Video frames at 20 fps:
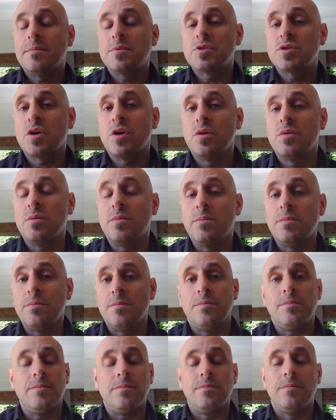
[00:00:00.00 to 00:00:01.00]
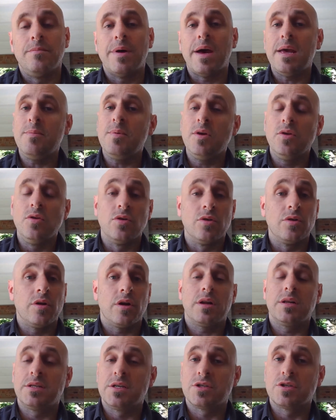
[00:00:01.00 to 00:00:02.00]
So maybe you're
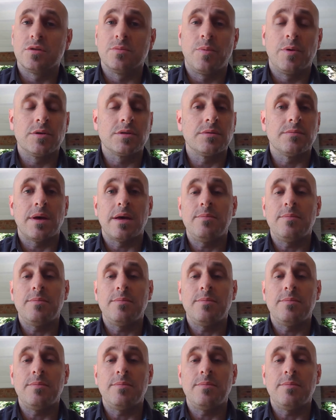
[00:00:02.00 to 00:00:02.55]
not a digital person.